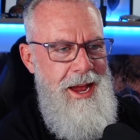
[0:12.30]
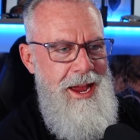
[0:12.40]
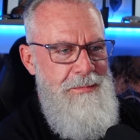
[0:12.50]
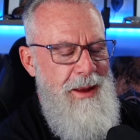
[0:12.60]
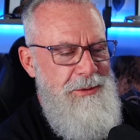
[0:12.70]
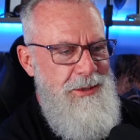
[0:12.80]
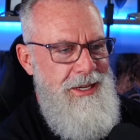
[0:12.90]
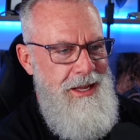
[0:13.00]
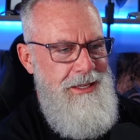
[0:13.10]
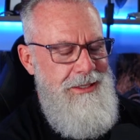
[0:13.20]
Hi, Patrick
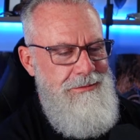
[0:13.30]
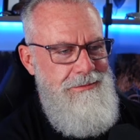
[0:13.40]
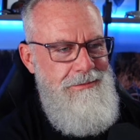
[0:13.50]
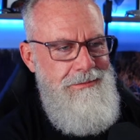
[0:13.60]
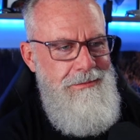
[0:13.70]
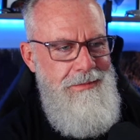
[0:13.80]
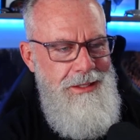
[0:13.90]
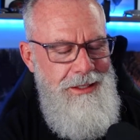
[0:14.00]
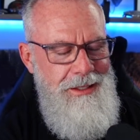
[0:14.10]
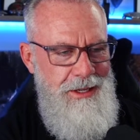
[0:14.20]
Kelley,
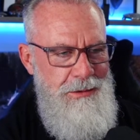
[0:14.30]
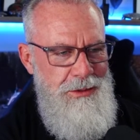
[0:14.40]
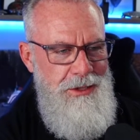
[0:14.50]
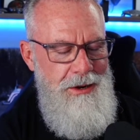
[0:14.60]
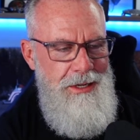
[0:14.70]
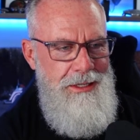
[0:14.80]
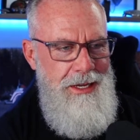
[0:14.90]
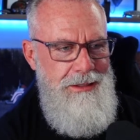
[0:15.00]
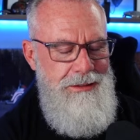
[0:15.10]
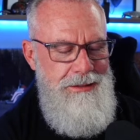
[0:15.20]
distinguished
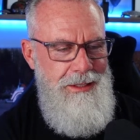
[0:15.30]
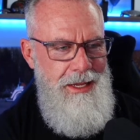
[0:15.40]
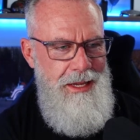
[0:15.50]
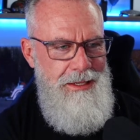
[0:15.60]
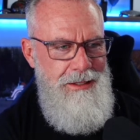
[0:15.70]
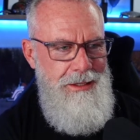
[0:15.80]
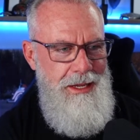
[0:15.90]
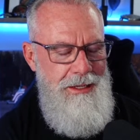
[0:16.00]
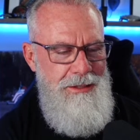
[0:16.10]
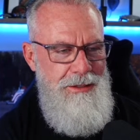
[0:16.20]
architect at,
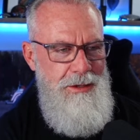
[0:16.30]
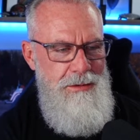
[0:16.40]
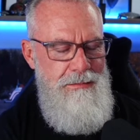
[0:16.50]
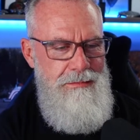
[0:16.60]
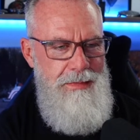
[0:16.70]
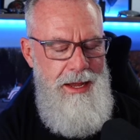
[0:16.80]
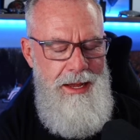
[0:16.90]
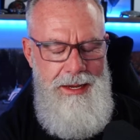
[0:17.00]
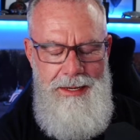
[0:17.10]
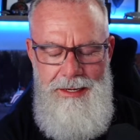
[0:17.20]
at Zoom.
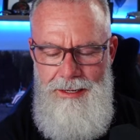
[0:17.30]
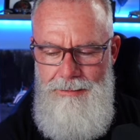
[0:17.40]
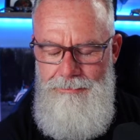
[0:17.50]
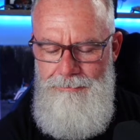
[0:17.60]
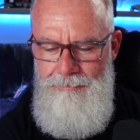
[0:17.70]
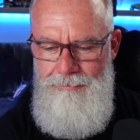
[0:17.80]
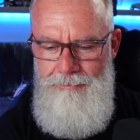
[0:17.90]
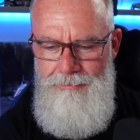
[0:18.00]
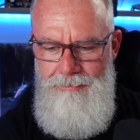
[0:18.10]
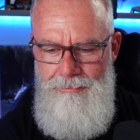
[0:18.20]
I, um,
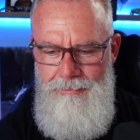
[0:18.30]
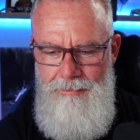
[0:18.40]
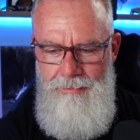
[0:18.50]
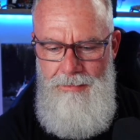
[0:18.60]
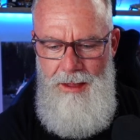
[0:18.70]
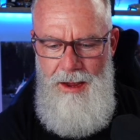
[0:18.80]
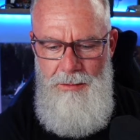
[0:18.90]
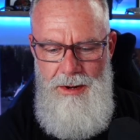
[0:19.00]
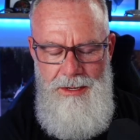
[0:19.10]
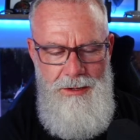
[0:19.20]
I
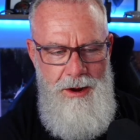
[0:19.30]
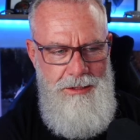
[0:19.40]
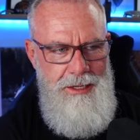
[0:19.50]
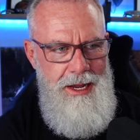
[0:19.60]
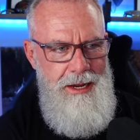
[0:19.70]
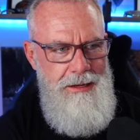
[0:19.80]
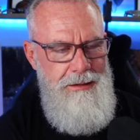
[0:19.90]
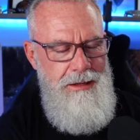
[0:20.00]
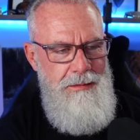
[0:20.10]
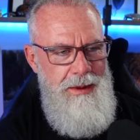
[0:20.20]
wanted to talk today
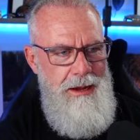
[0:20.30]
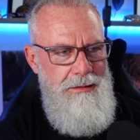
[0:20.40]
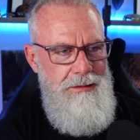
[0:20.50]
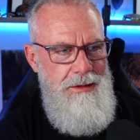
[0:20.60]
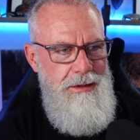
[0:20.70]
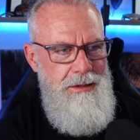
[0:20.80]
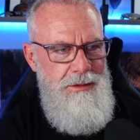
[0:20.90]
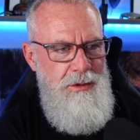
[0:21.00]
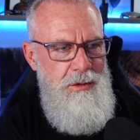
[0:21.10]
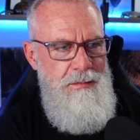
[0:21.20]
about the
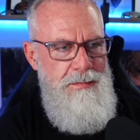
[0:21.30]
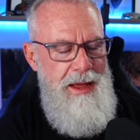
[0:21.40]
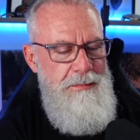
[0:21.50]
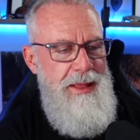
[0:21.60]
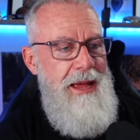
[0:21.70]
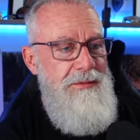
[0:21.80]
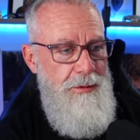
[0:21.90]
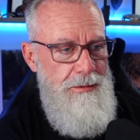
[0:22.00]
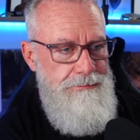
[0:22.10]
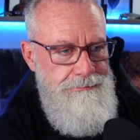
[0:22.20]
Zoom
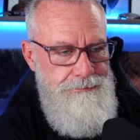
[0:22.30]
platform.